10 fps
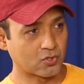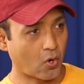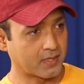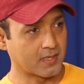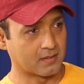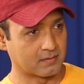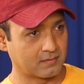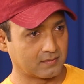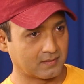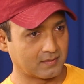sorted
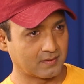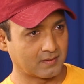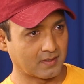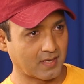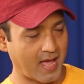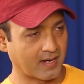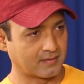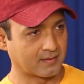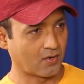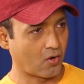
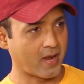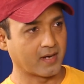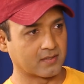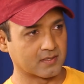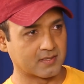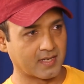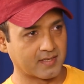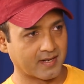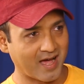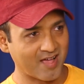actor or actress
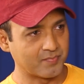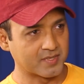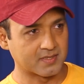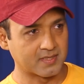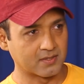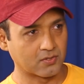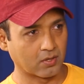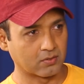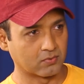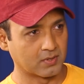that I personally
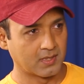talk to.